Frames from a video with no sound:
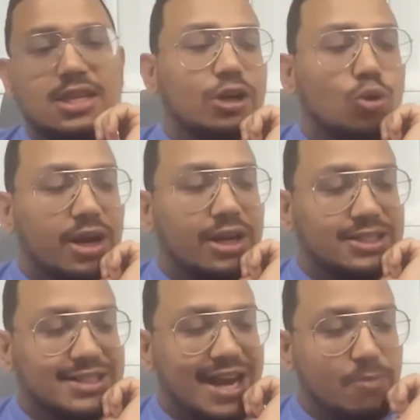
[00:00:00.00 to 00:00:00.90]
they don't
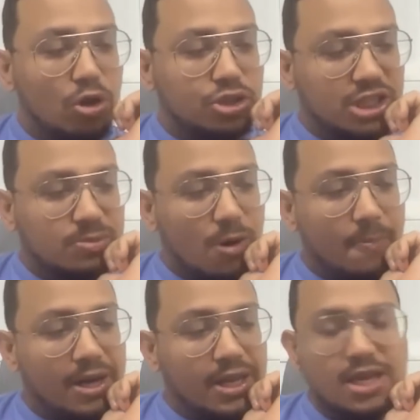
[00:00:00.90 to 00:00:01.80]
understand blockchains
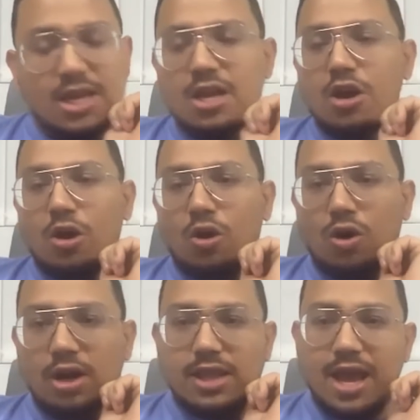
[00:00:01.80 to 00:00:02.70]
properly
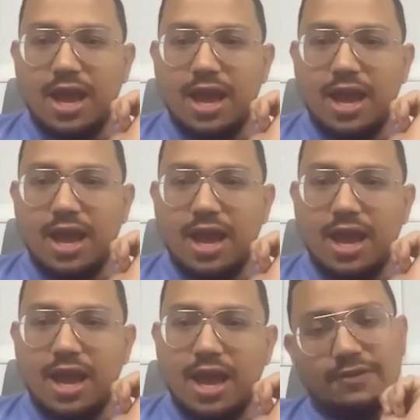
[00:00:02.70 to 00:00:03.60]
or they are
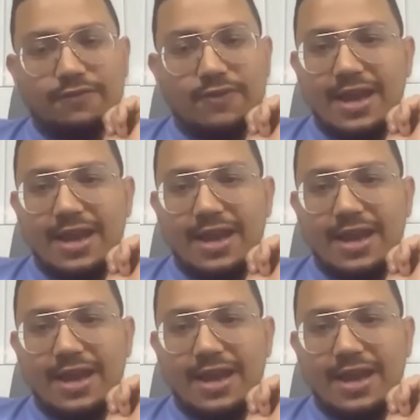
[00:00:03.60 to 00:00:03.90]
being honest enough.